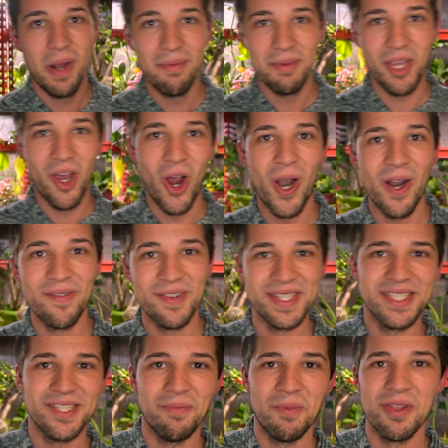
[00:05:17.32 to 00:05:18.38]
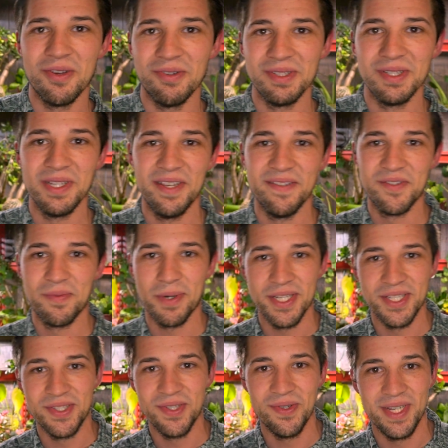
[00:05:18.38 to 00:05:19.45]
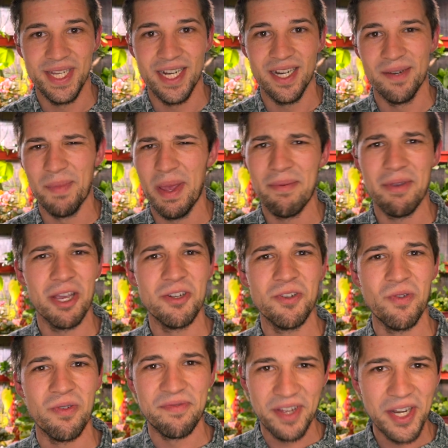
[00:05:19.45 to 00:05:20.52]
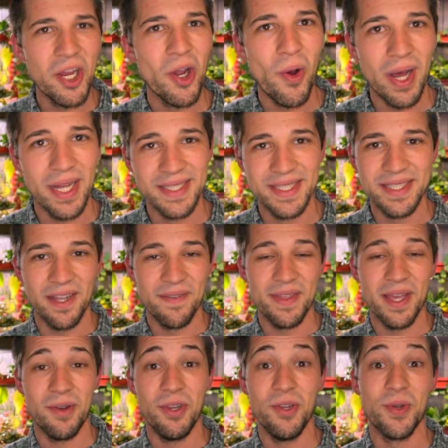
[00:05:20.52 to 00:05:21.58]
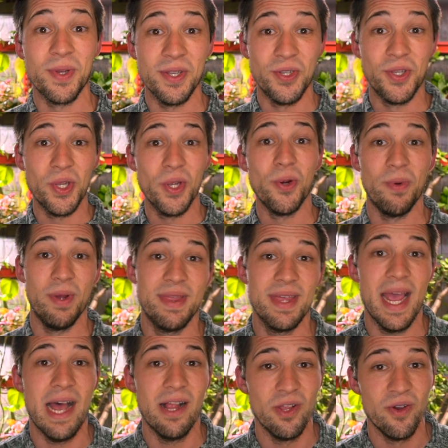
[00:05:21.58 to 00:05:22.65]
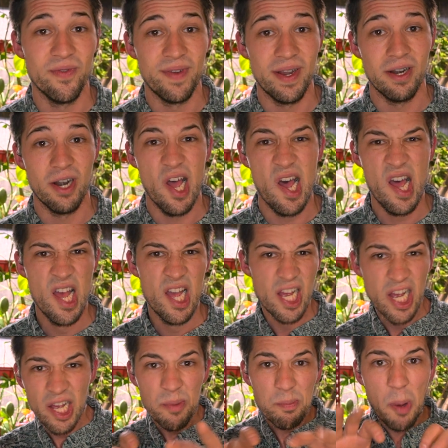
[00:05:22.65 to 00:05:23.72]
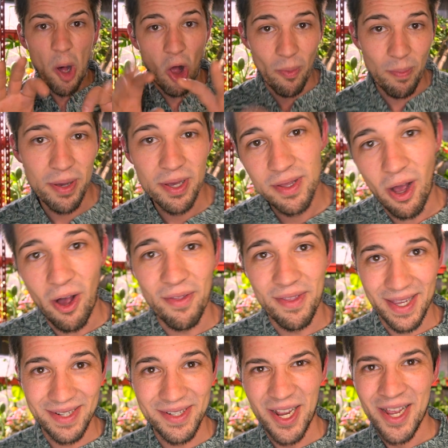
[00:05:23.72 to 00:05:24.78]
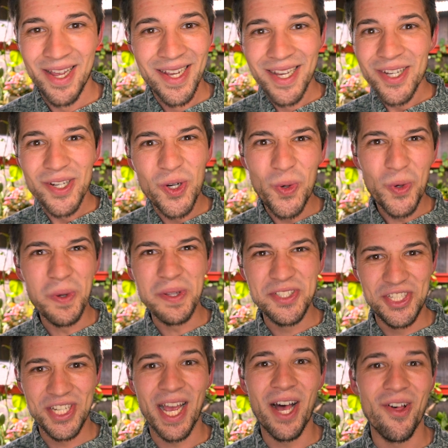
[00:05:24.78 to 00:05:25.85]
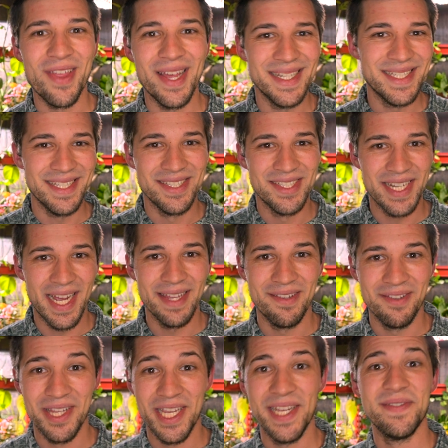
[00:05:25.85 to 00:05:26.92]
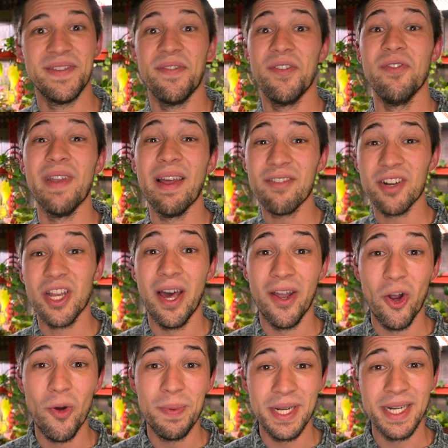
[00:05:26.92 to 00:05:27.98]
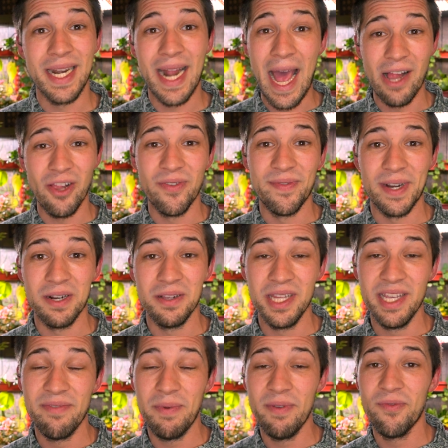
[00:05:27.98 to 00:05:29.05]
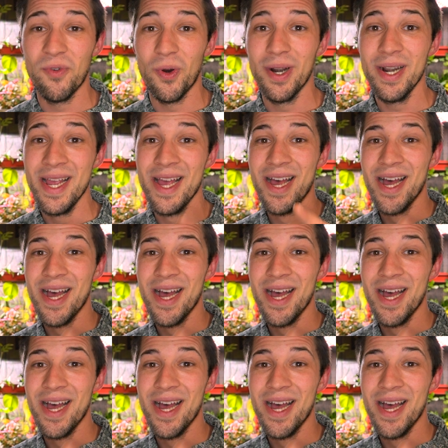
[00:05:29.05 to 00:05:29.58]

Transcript: probably harvest some of those leaves pretty soon here. Maybe I'll do a video on stuff that you can do with aloe vera pulp, all that cool gel that's inside the leaves. If you've never cut open an aloe vera leaf before,